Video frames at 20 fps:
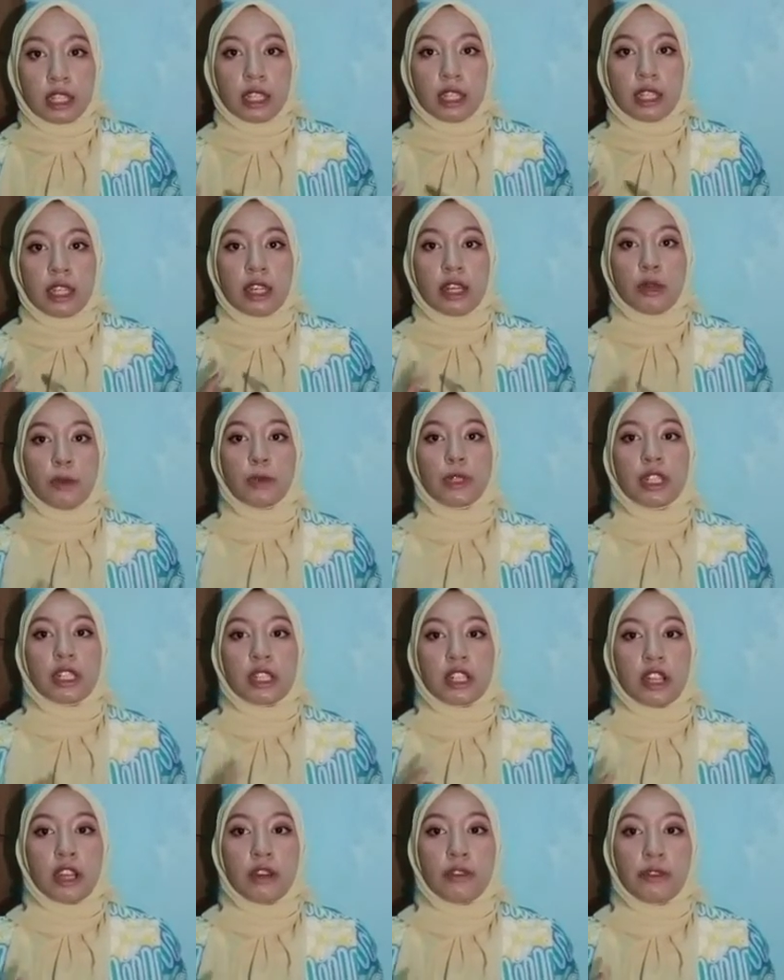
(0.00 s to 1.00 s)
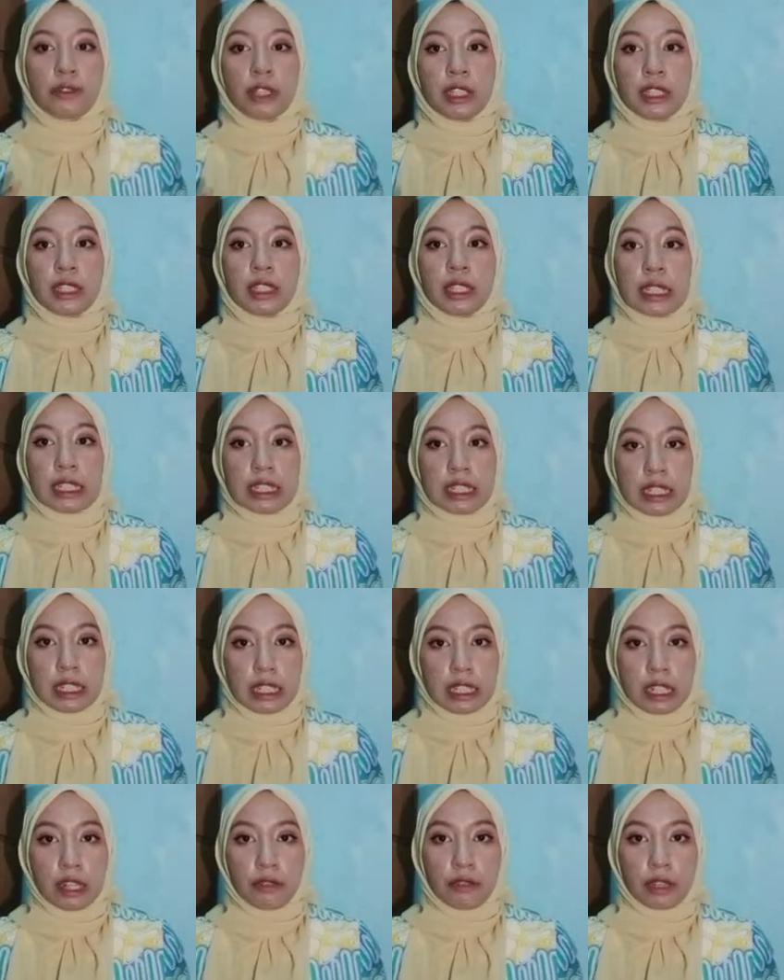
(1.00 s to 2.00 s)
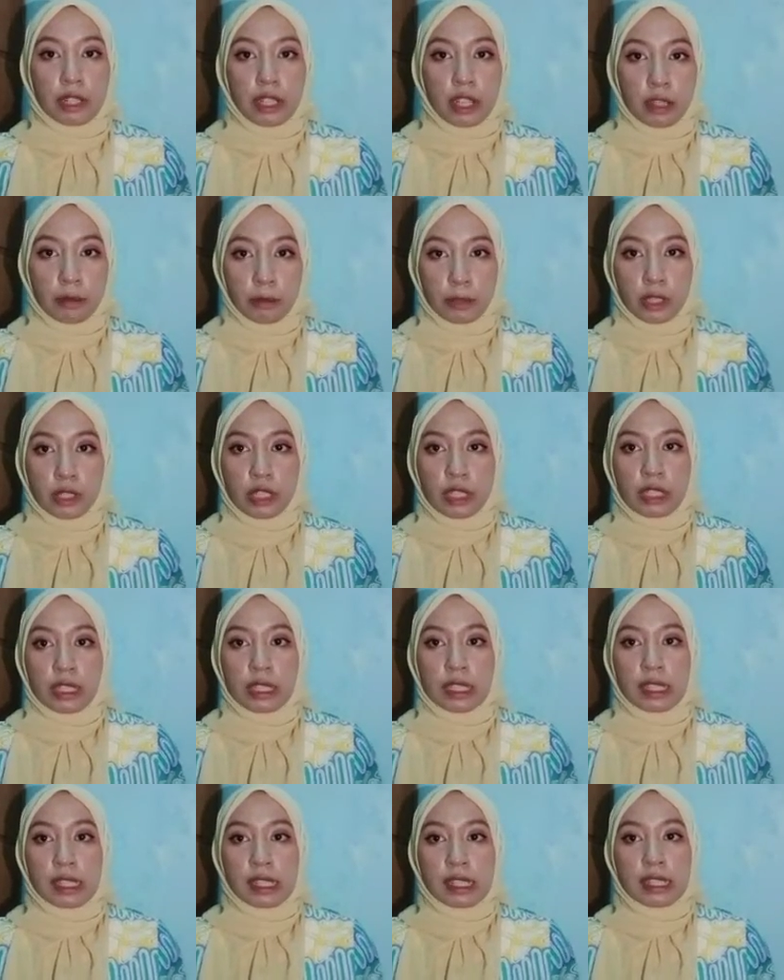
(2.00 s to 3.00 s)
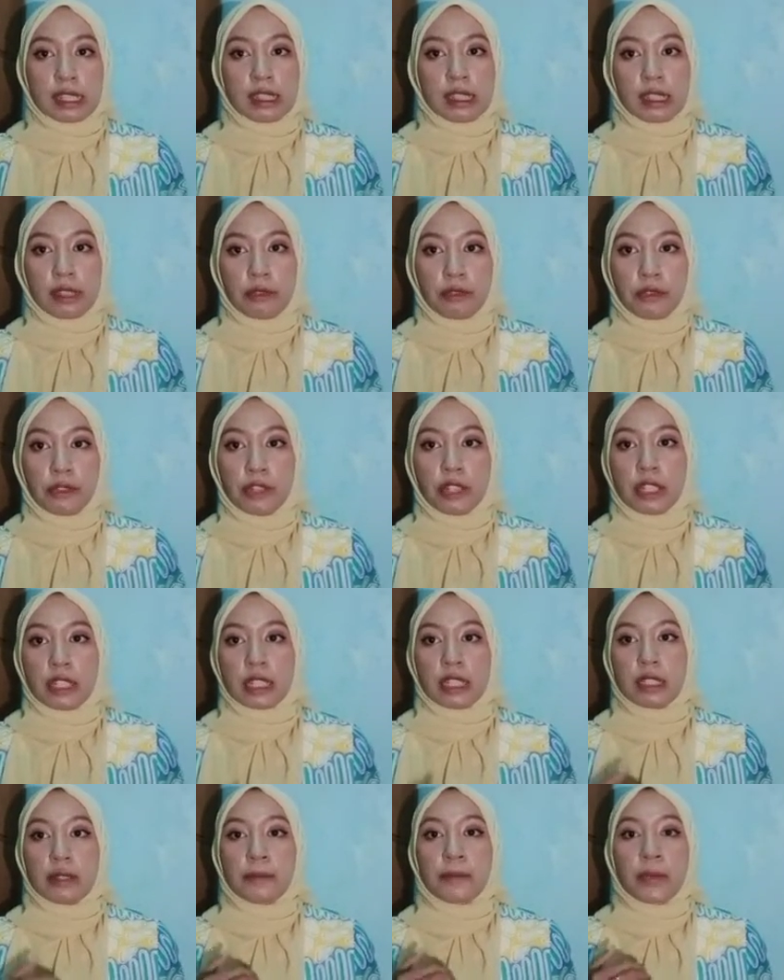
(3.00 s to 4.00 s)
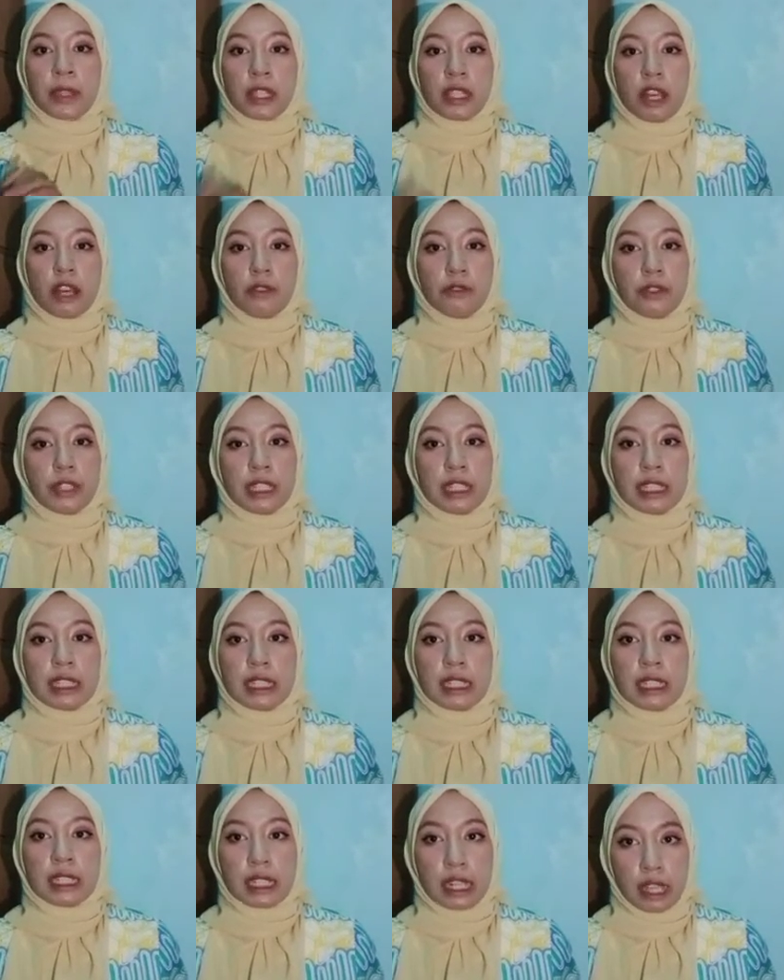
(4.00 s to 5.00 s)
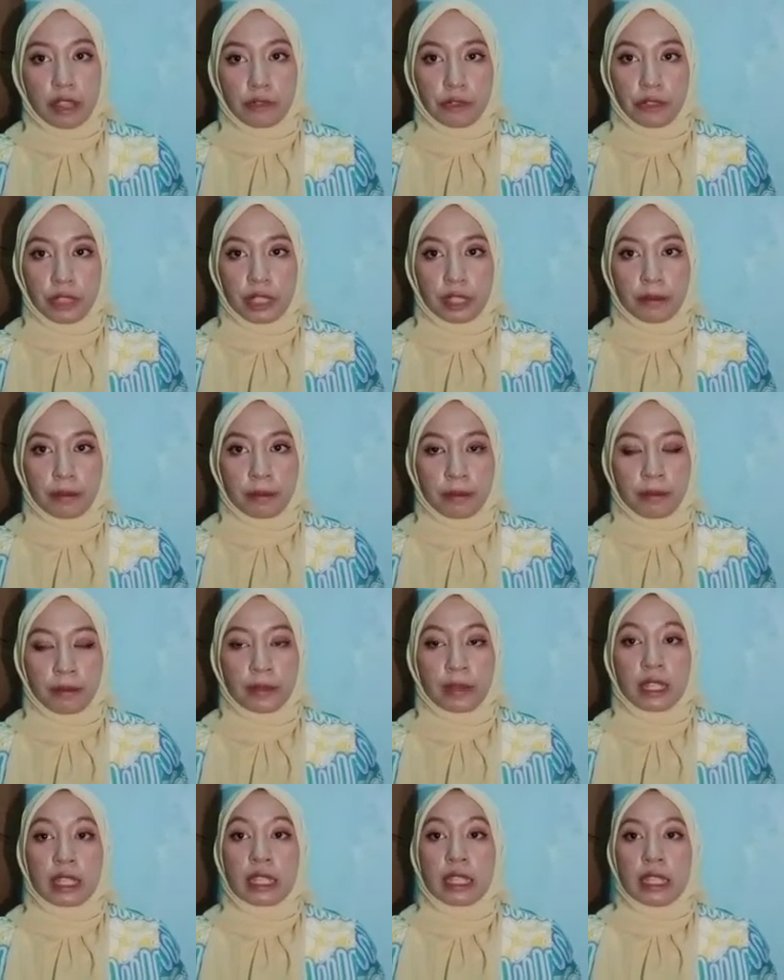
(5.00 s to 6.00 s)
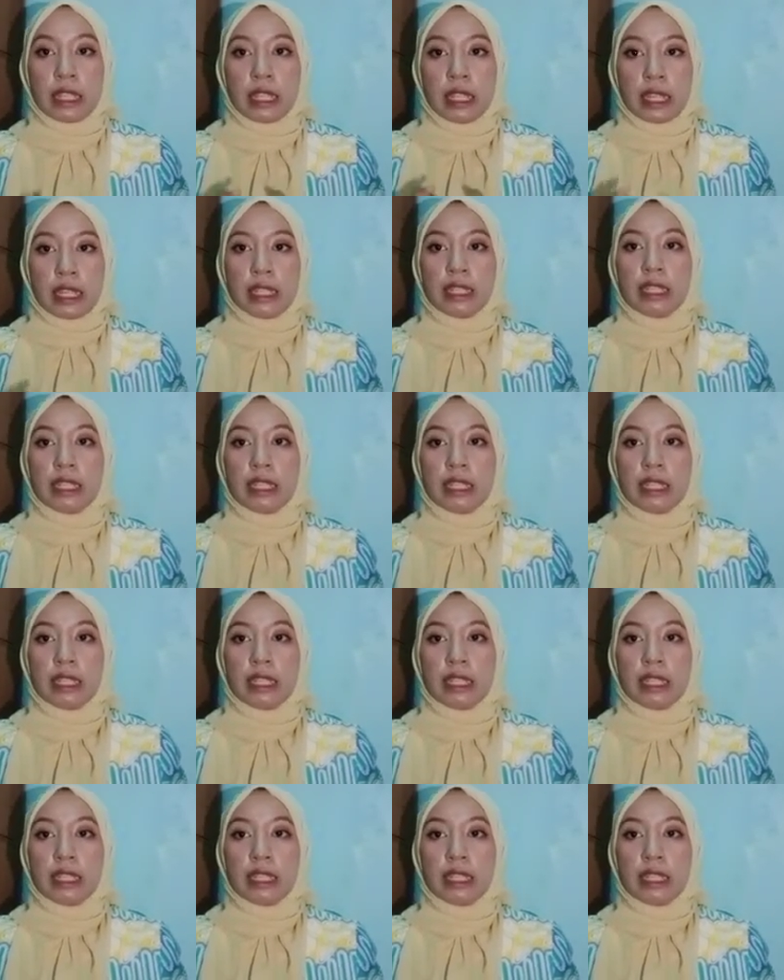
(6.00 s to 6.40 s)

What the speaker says: world of the Indian naval community since the founding of Indian Navy. Indian